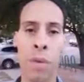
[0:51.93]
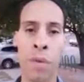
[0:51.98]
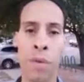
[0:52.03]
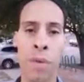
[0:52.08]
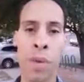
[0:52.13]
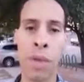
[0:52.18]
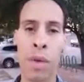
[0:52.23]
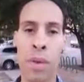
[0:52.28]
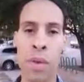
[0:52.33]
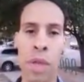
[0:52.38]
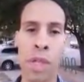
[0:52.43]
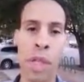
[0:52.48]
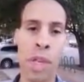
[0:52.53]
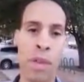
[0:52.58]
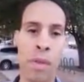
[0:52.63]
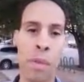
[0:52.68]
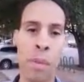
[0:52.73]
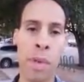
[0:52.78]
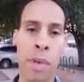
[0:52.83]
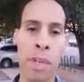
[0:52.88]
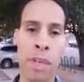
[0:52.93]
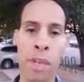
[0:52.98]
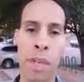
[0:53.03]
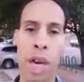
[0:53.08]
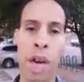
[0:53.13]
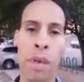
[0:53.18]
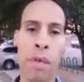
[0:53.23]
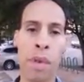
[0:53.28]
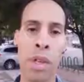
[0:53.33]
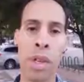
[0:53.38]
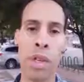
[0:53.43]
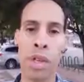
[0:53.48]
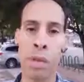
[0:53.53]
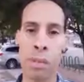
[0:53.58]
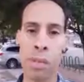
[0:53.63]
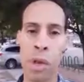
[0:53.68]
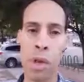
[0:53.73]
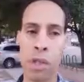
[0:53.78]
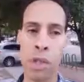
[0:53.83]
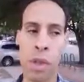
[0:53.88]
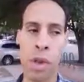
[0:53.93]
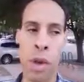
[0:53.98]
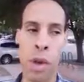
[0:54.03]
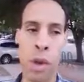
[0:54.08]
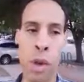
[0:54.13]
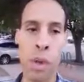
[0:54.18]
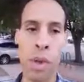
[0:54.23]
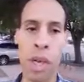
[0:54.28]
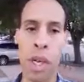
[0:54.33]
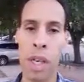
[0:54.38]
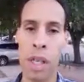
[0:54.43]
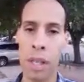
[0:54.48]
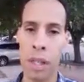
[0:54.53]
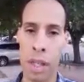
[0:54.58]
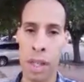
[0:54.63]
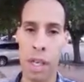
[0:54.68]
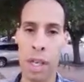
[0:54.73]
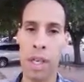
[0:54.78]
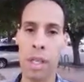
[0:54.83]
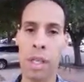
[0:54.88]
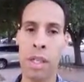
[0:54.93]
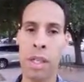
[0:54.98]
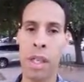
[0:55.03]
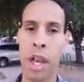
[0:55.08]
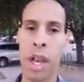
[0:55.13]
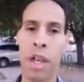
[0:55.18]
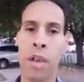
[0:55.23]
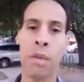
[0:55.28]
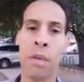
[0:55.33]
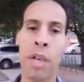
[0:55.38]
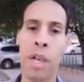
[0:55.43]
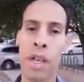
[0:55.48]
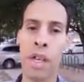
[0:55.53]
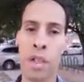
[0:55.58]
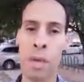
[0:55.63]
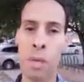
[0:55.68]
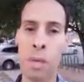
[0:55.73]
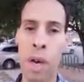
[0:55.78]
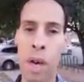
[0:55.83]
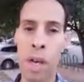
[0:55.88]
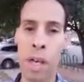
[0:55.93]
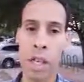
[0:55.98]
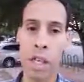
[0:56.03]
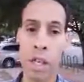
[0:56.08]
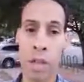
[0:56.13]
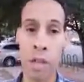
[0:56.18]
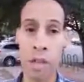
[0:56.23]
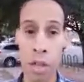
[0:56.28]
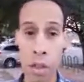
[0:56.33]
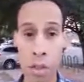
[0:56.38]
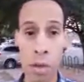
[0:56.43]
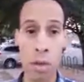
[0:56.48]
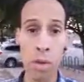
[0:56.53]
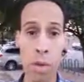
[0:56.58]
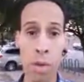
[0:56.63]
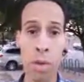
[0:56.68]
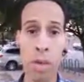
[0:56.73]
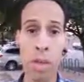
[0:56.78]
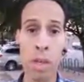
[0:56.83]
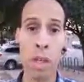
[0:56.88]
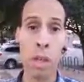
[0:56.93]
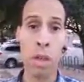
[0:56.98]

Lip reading: federal government is not really supposed to own any land, and the reason why they do,